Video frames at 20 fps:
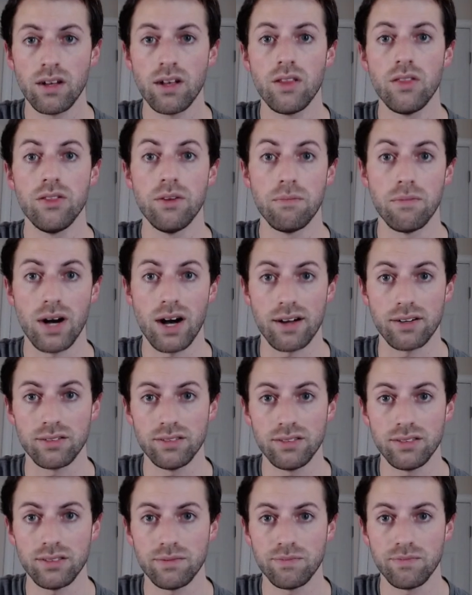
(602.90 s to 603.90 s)
the
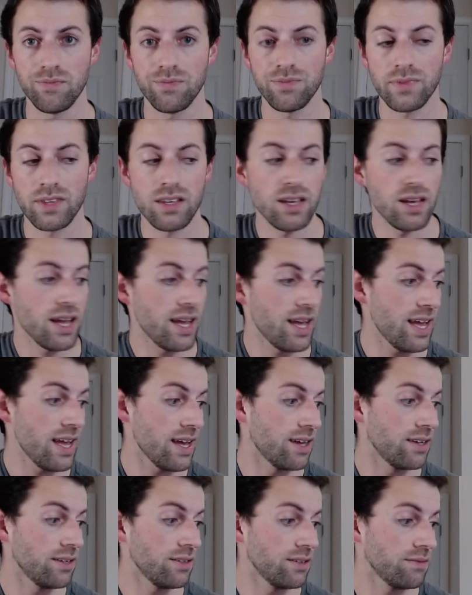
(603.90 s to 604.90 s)
models,
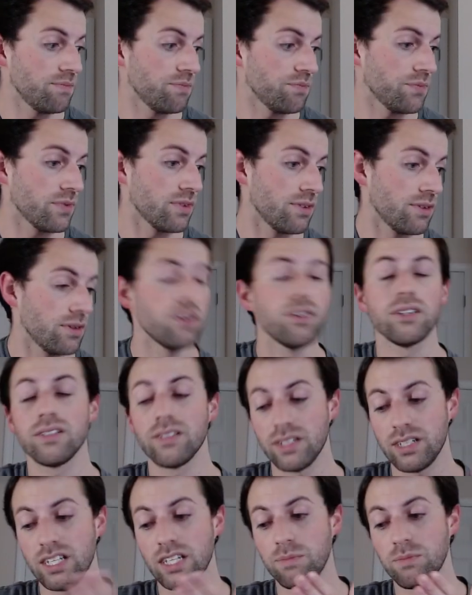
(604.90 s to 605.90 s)
and
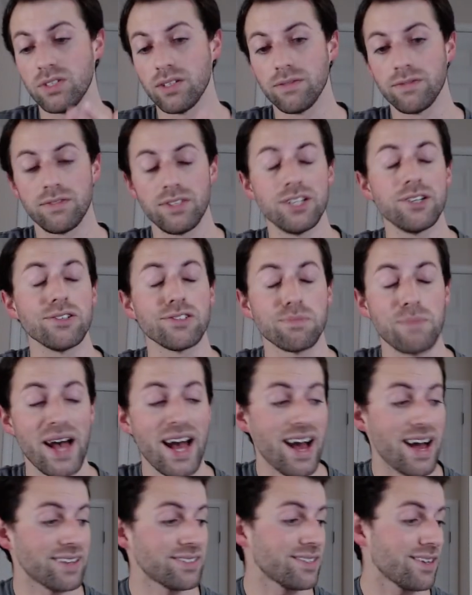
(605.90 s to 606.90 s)
teams of years
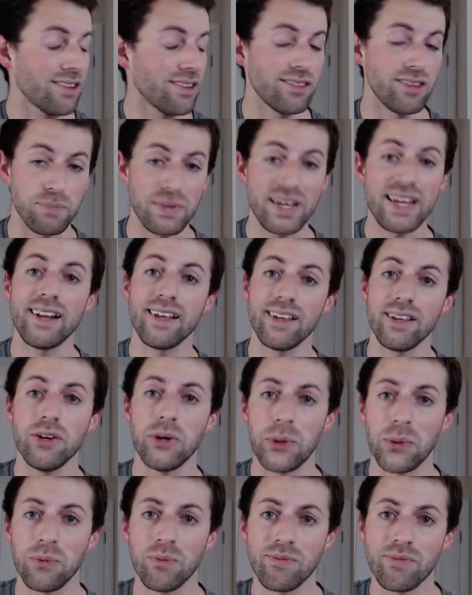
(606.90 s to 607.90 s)
past, the
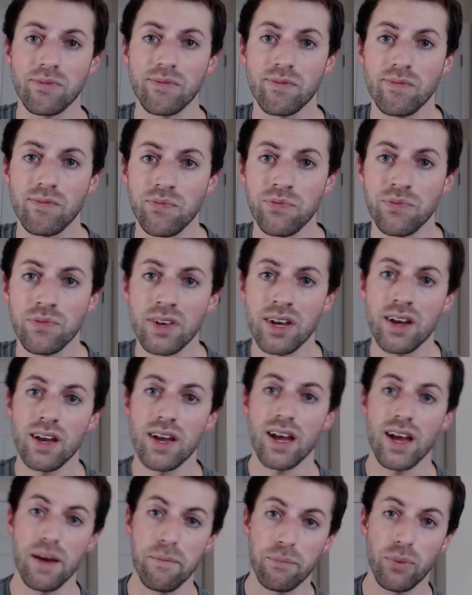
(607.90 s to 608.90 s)
PDU,
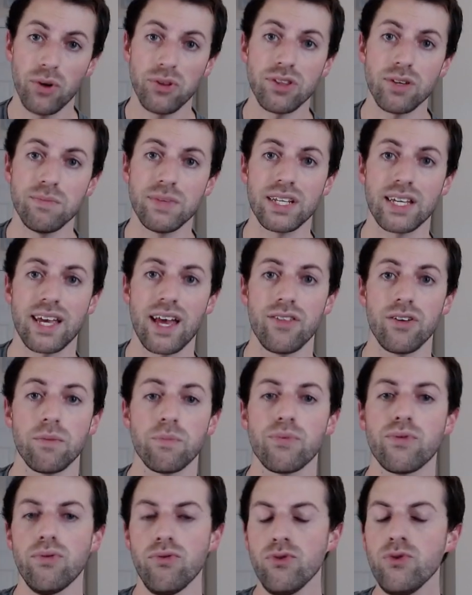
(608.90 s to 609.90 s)
and put them together.
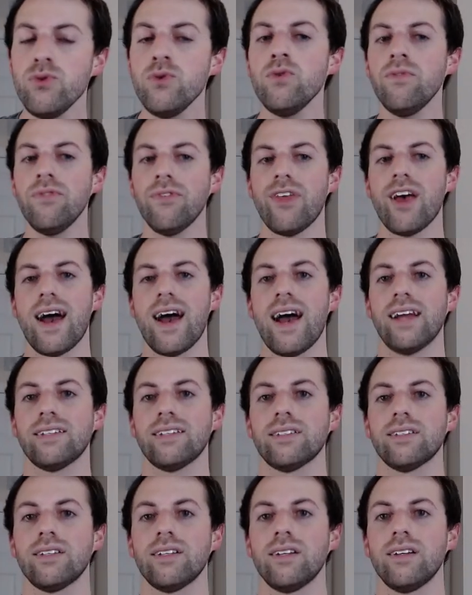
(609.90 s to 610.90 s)
Prove
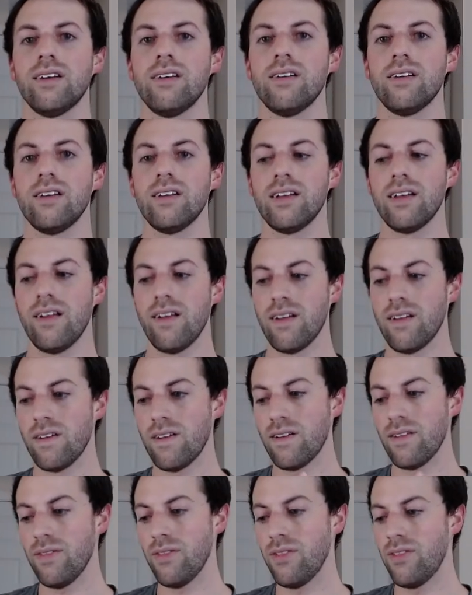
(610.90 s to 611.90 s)
that
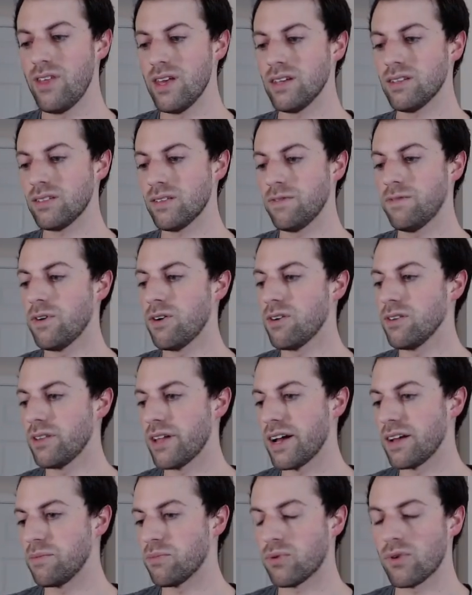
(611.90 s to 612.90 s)
this
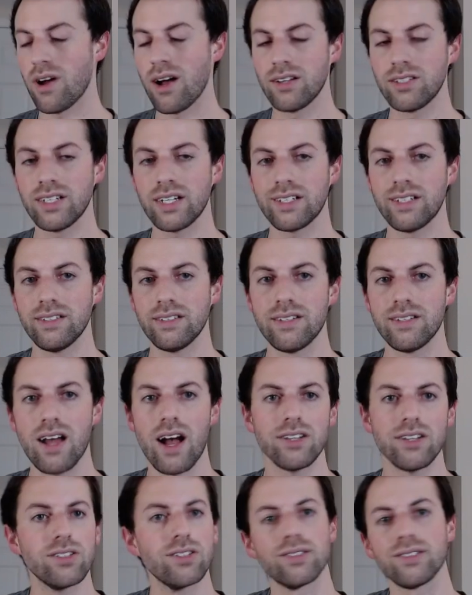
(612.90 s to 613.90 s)
FaultLine project is
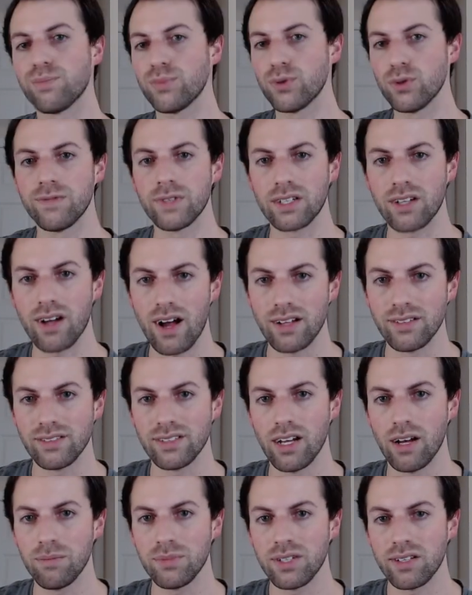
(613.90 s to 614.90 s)
not just a proof of
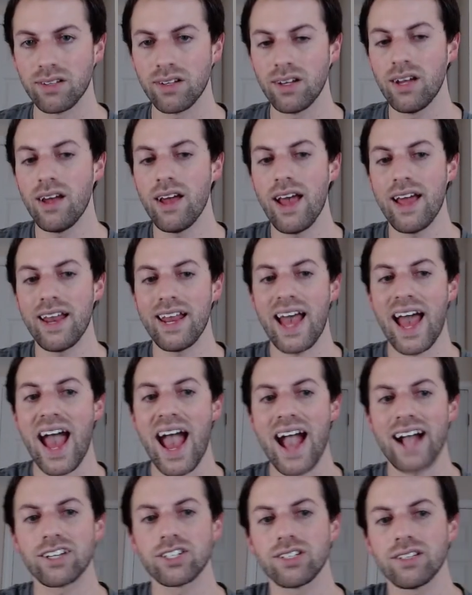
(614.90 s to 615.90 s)
concept, and it
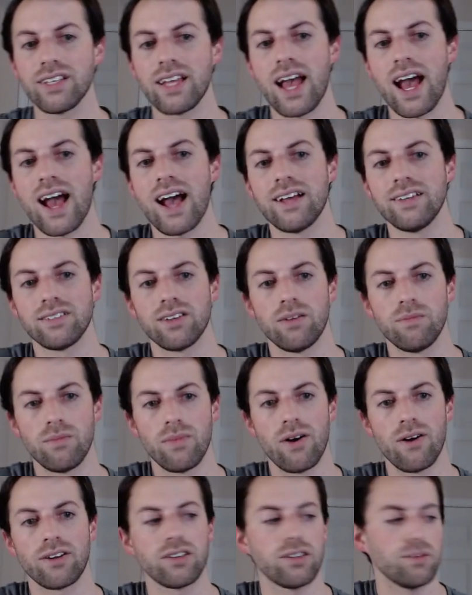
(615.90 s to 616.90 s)
actually has a
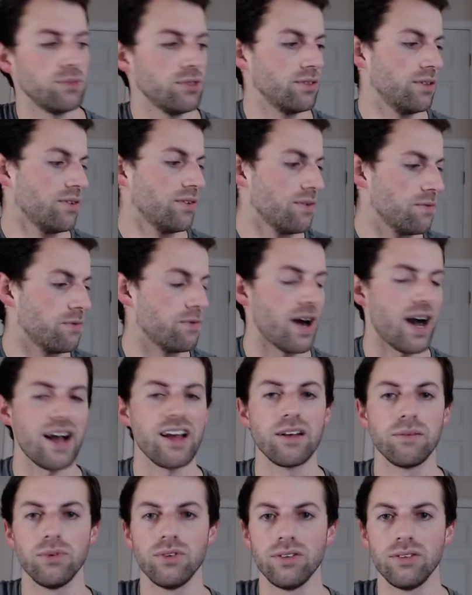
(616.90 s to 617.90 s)
marketable,
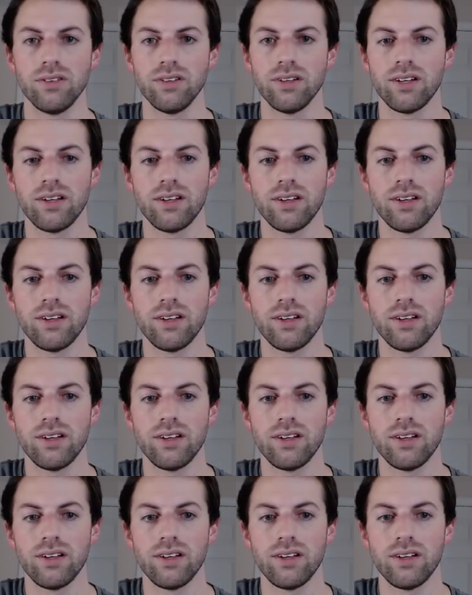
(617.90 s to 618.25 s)
viable,